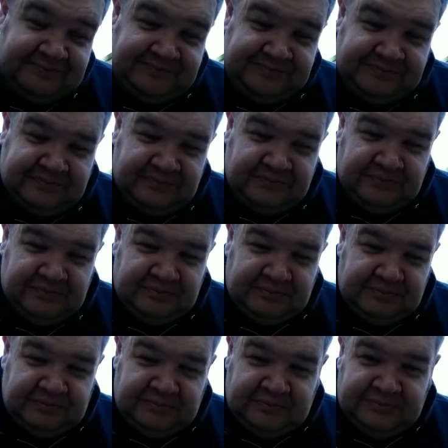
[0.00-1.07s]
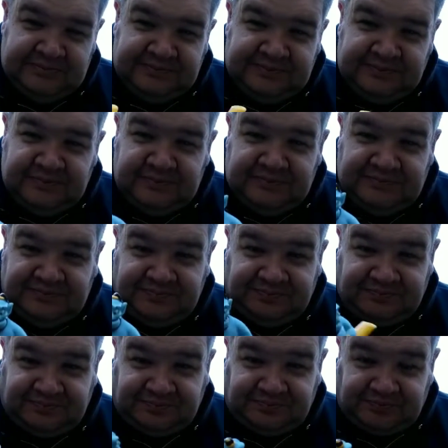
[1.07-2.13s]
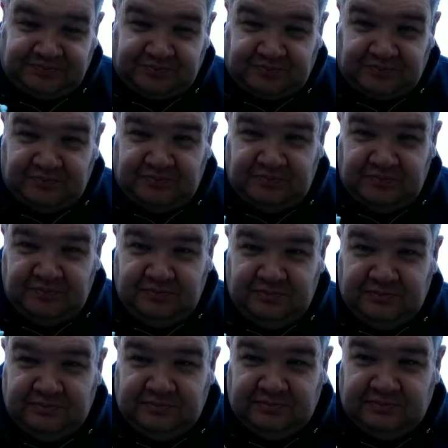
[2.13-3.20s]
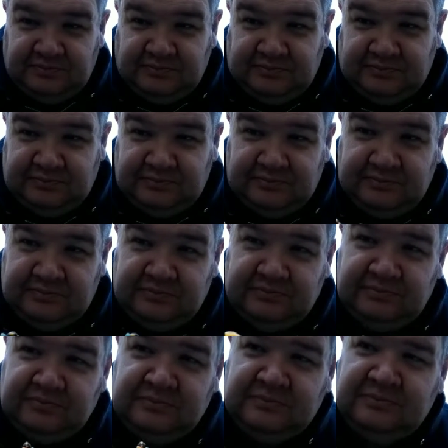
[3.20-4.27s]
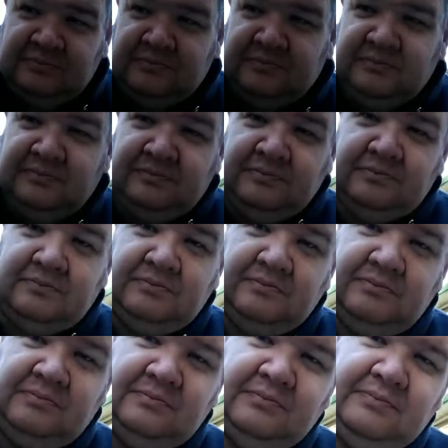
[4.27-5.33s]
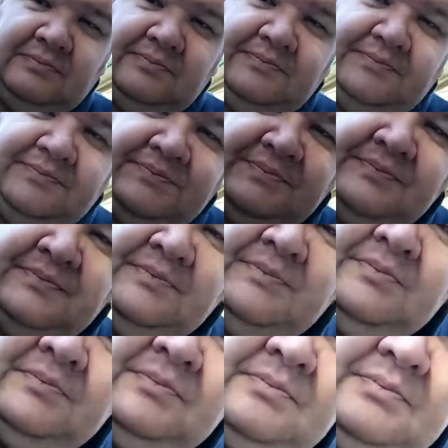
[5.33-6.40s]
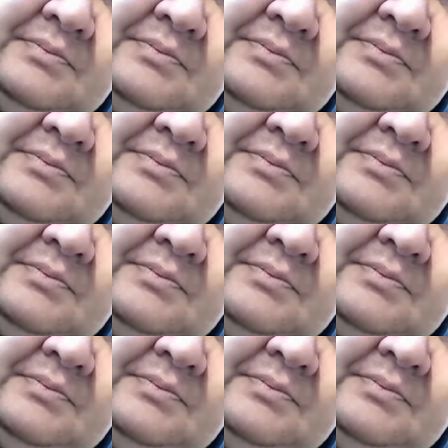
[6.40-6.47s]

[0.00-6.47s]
Nobody speaks.